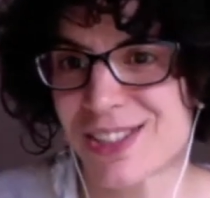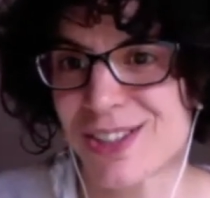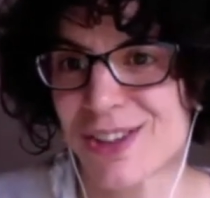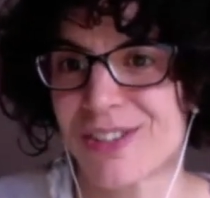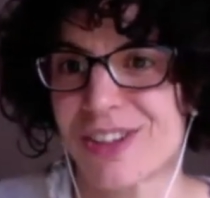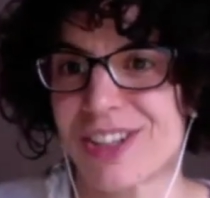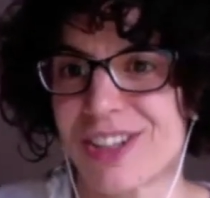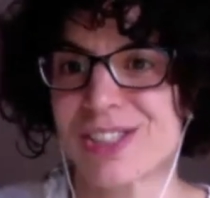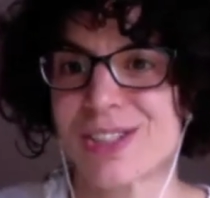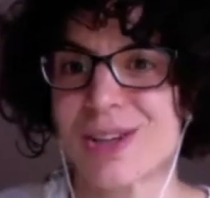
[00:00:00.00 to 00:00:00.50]
So
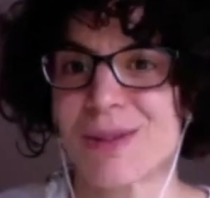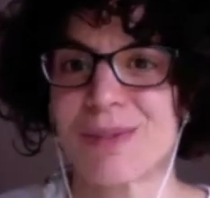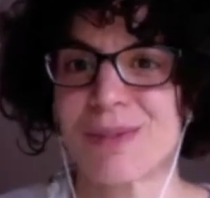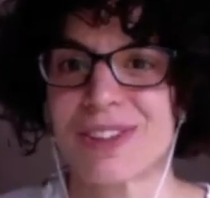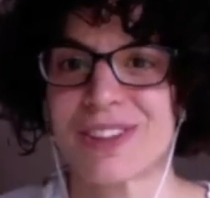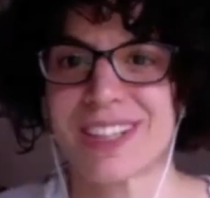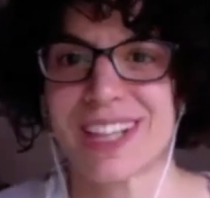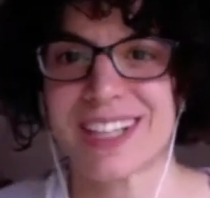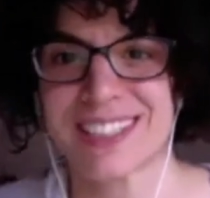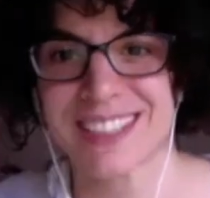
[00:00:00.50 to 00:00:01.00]
there is
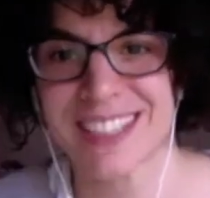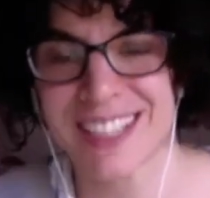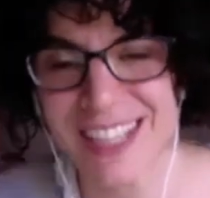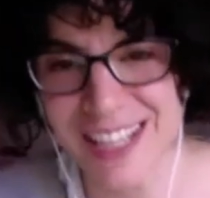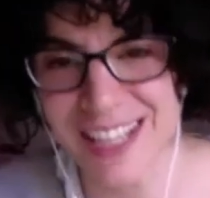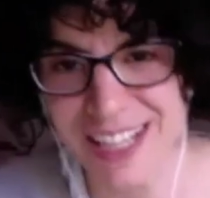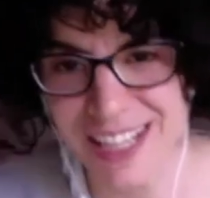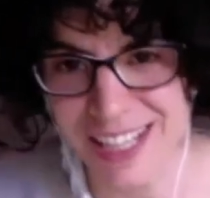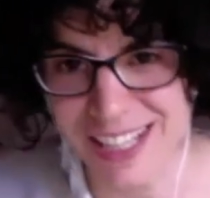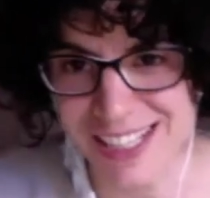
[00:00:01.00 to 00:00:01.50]
something that
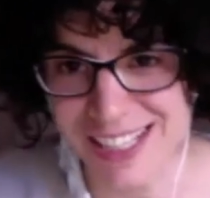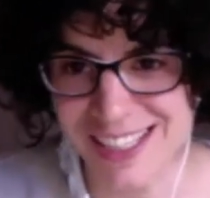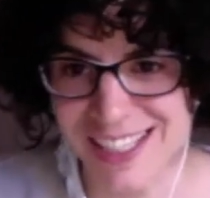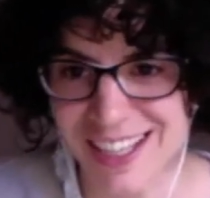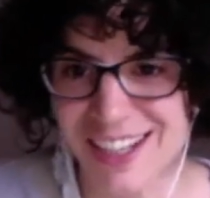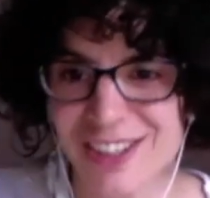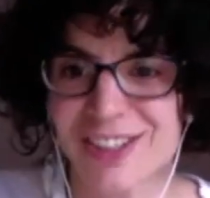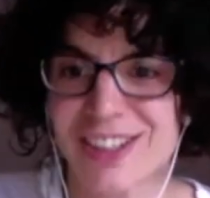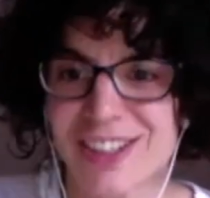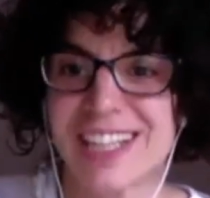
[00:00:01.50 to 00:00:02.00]
is
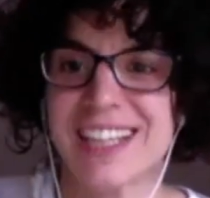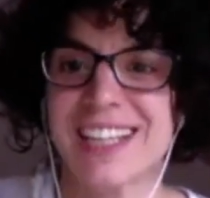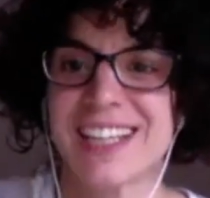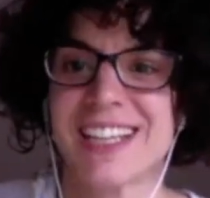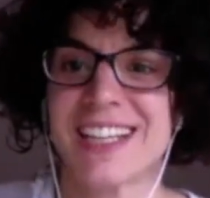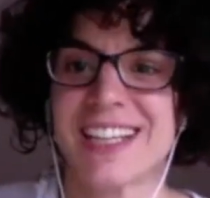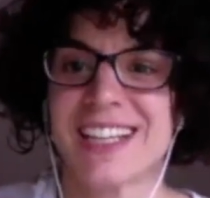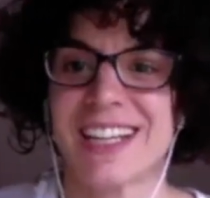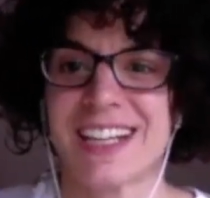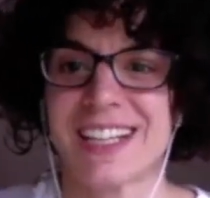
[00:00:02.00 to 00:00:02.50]

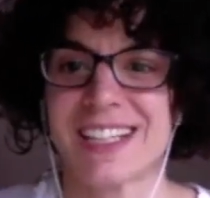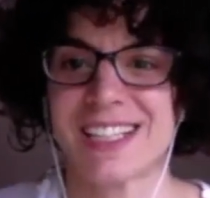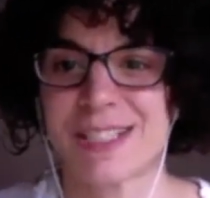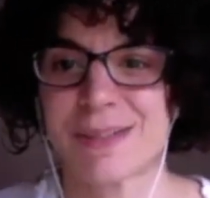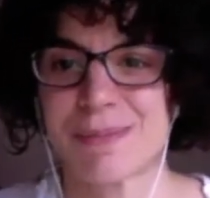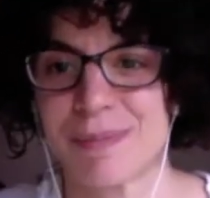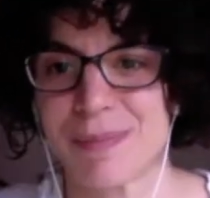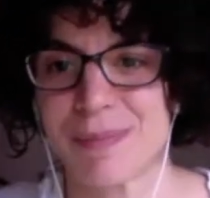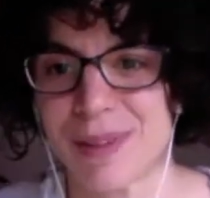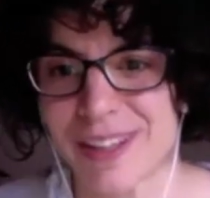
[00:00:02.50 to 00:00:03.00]
circling and
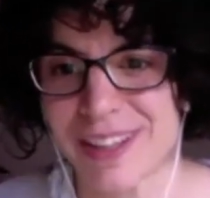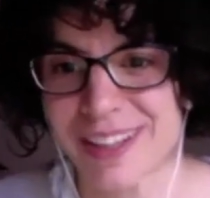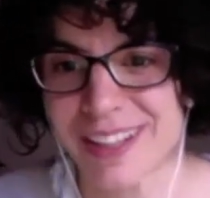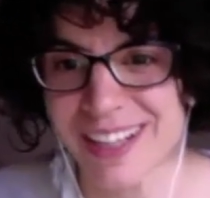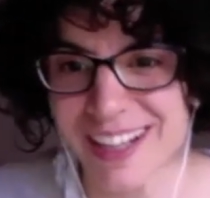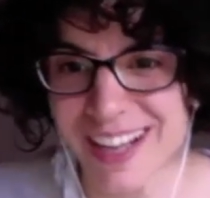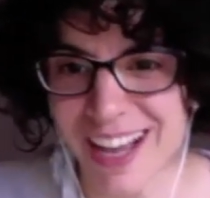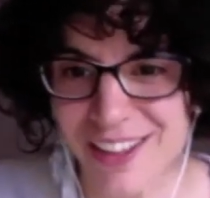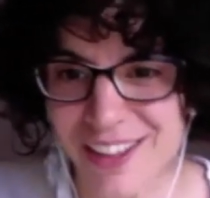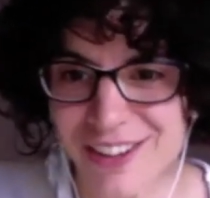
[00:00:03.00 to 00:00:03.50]
is
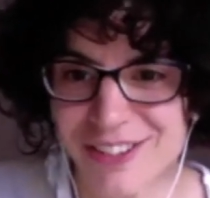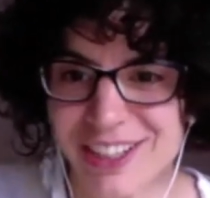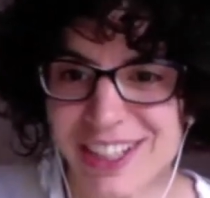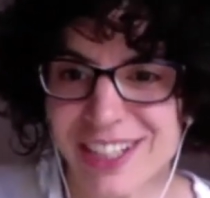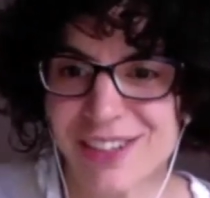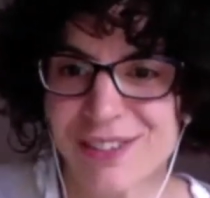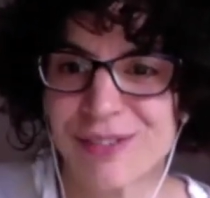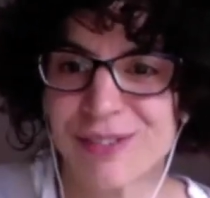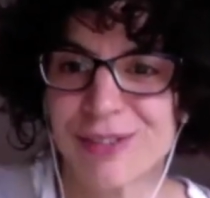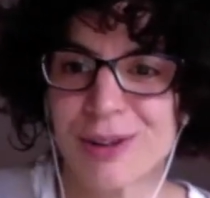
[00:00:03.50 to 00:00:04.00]

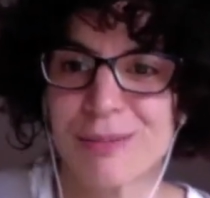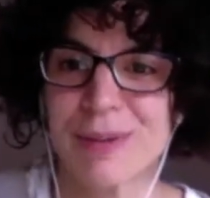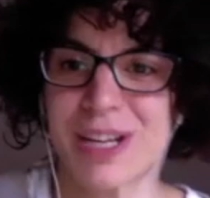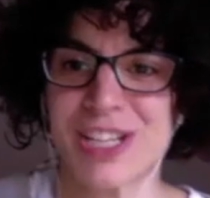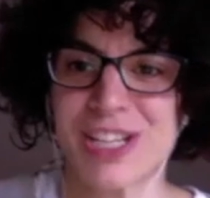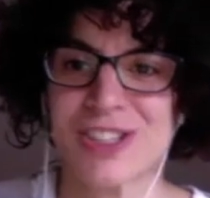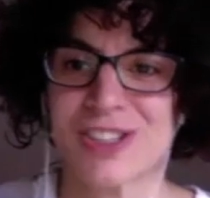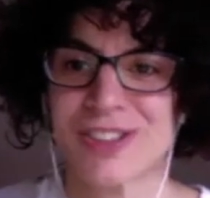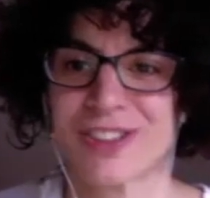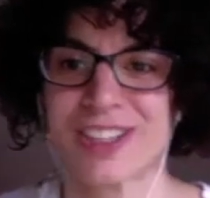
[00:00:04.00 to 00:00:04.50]
gathering
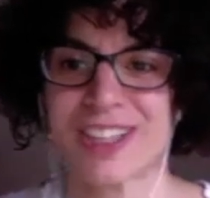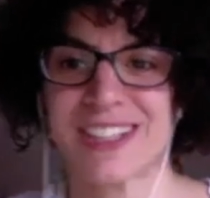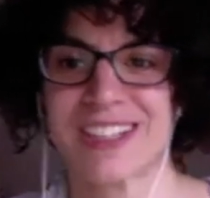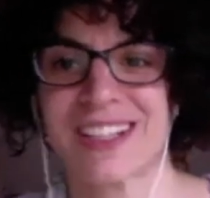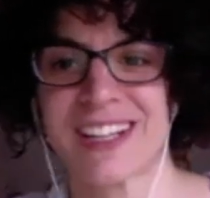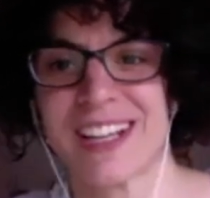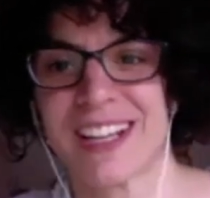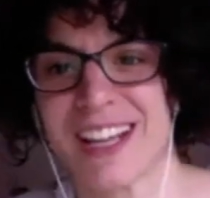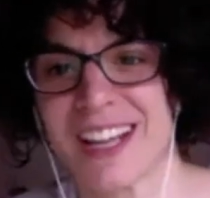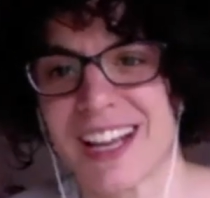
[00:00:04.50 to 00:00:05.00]

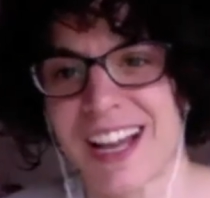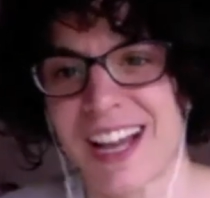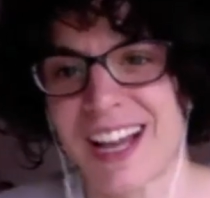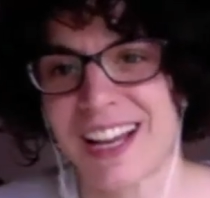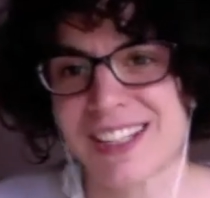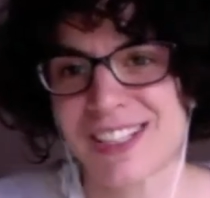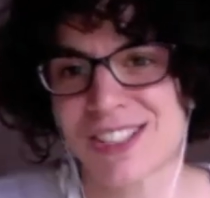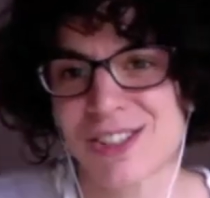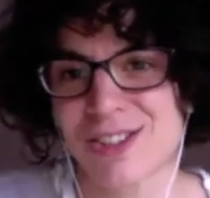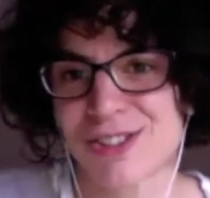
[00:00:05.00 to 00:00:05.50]
information,
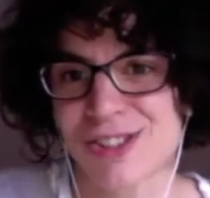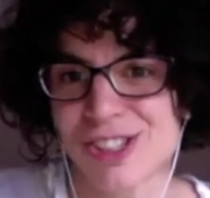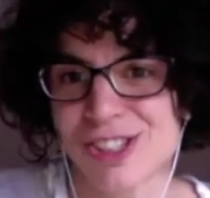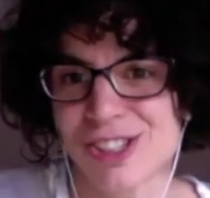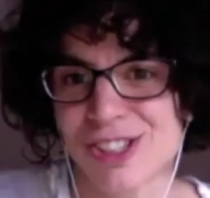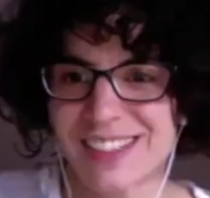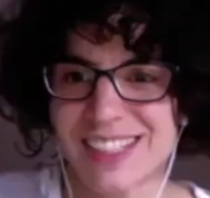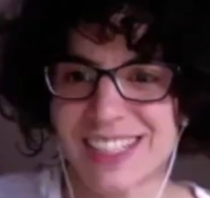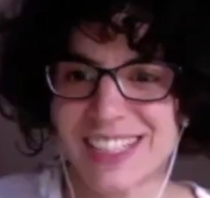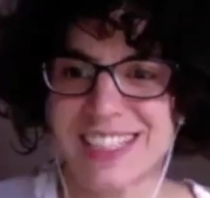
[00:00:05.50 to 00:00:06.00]
and is
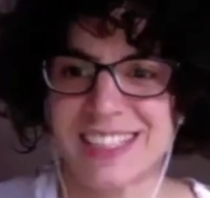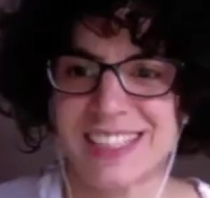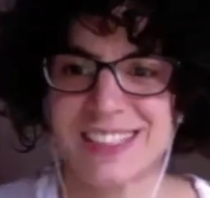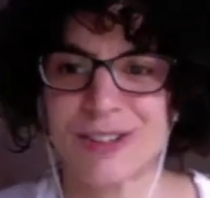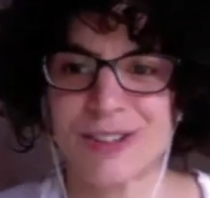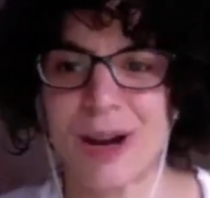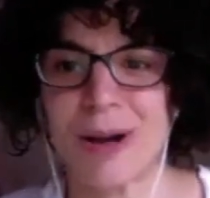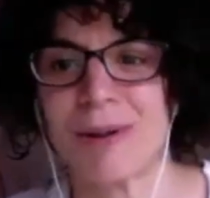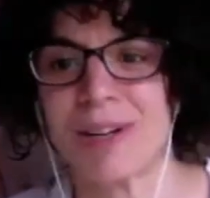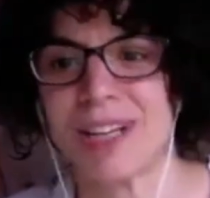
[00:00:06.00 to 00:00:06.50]
constantly
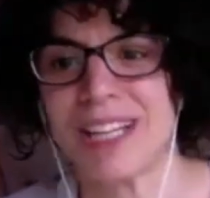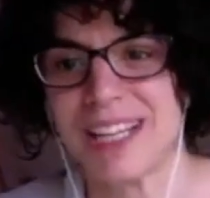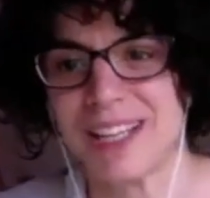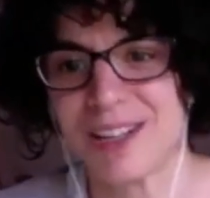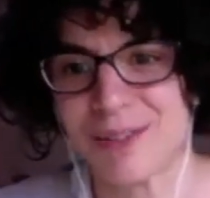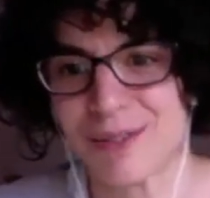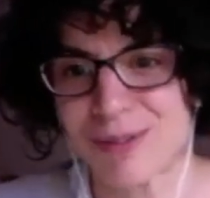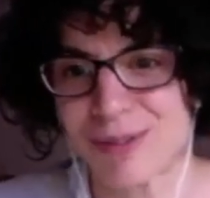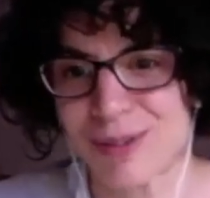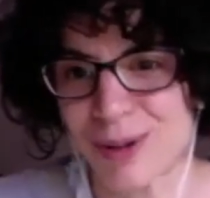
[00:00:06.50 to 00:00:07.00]

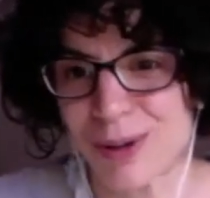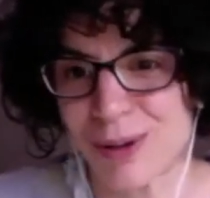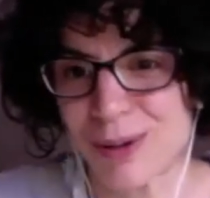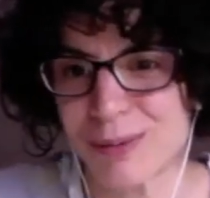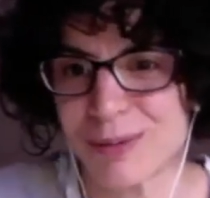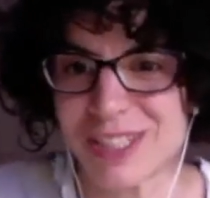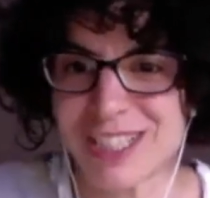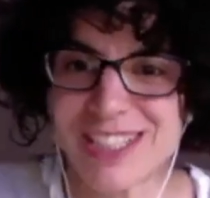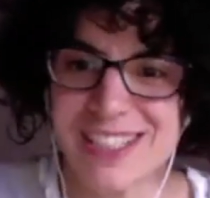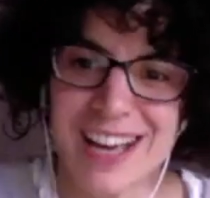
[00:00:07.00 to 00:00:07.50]
traveling
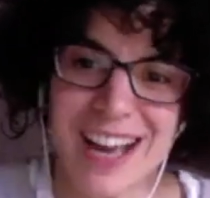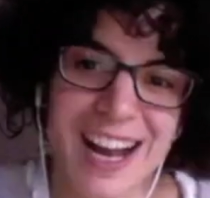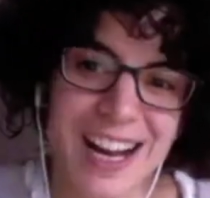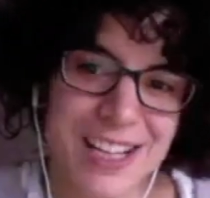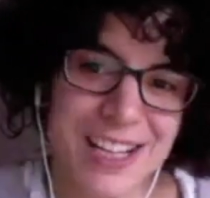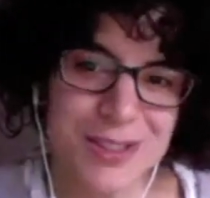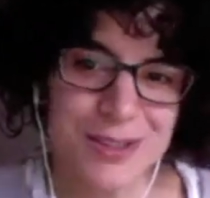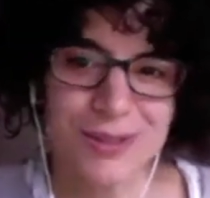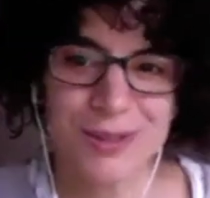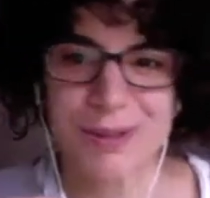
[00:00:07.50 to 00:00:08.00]
from the
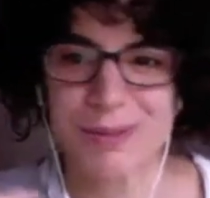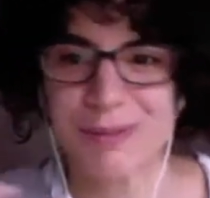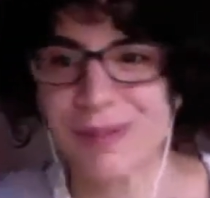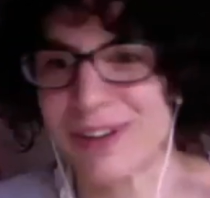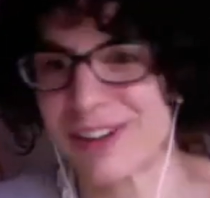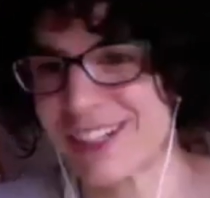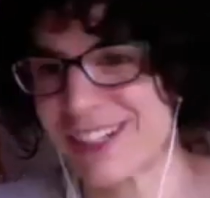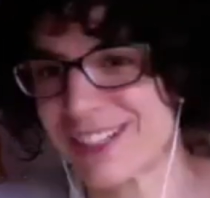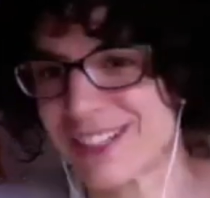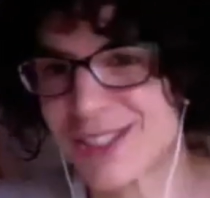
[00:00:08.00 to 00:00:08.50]
child to the
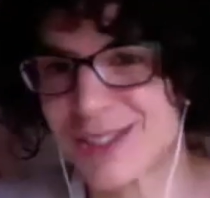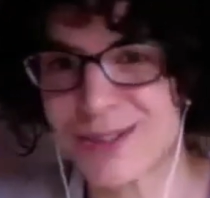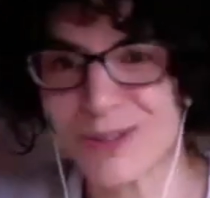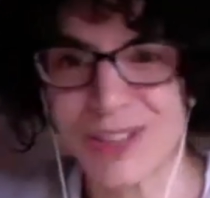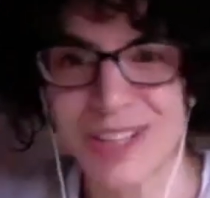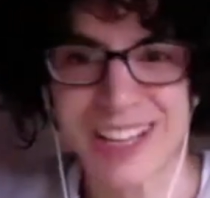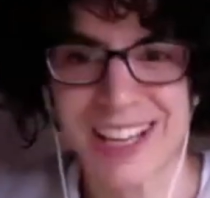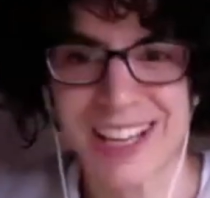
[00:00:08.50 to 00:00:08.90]
parents to the